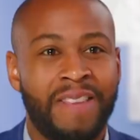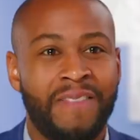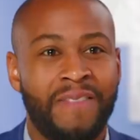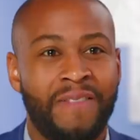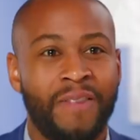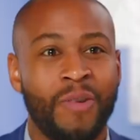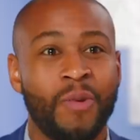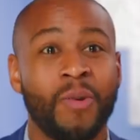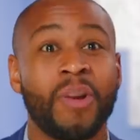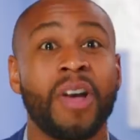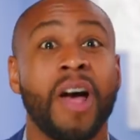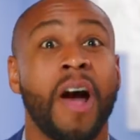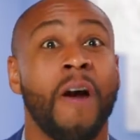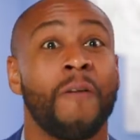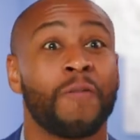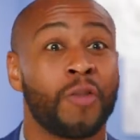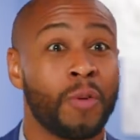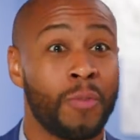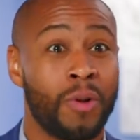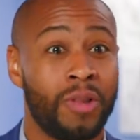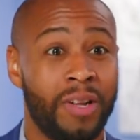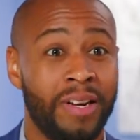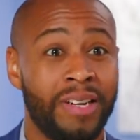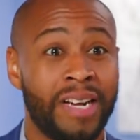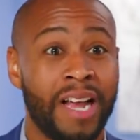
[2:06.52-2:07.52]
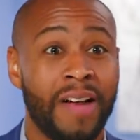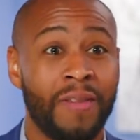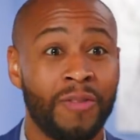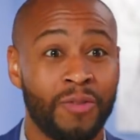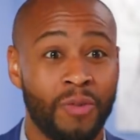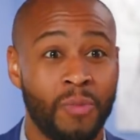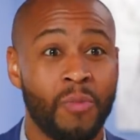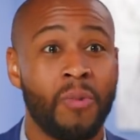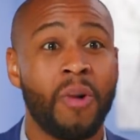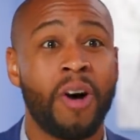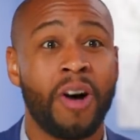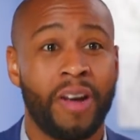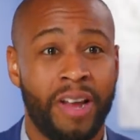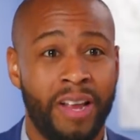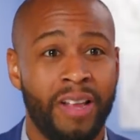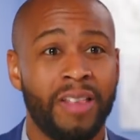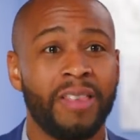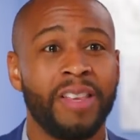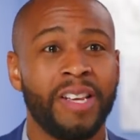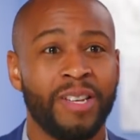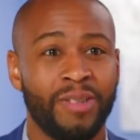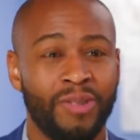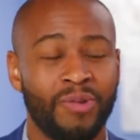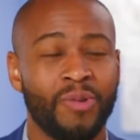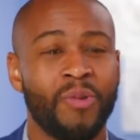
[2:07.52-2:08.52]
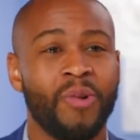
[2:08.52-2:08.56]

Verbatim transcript: they feel comfortable enough to walk in these